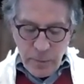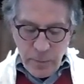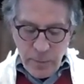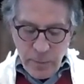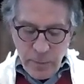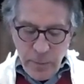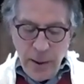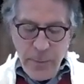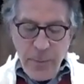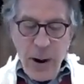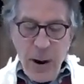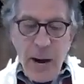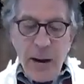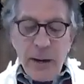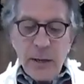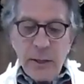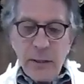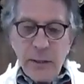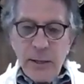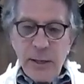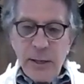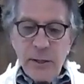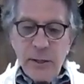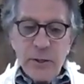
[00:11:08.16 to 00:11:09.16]

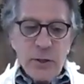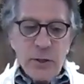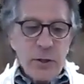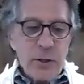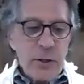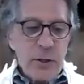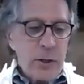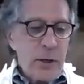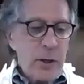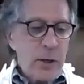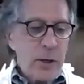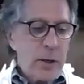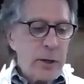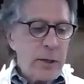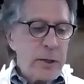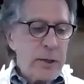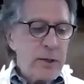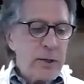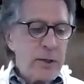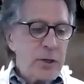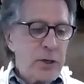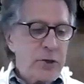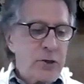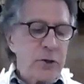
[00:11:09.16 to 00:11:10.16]
Maimonides, in
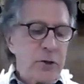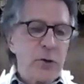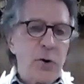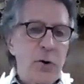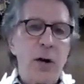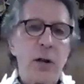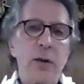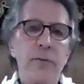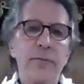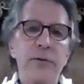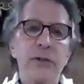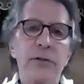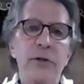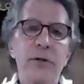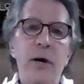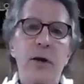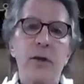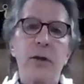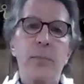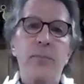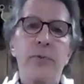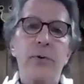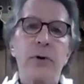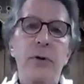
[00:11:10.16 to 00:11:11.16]
addition to all of his
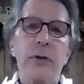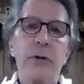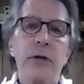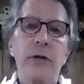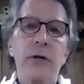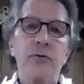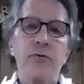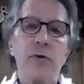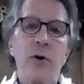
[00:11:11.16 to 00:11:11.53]
other brilliance,